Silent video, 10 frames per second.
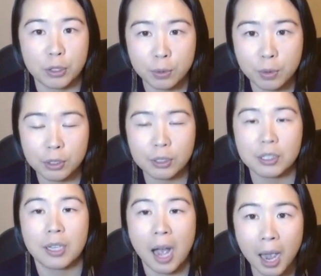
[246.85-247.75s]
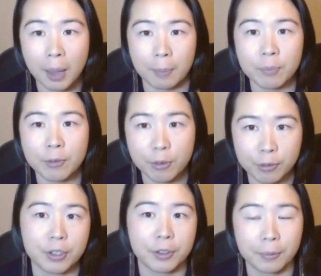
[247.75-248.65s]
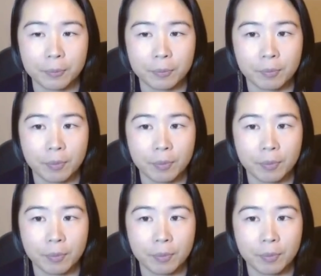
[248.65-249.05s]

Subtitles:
resource, time, for freedom.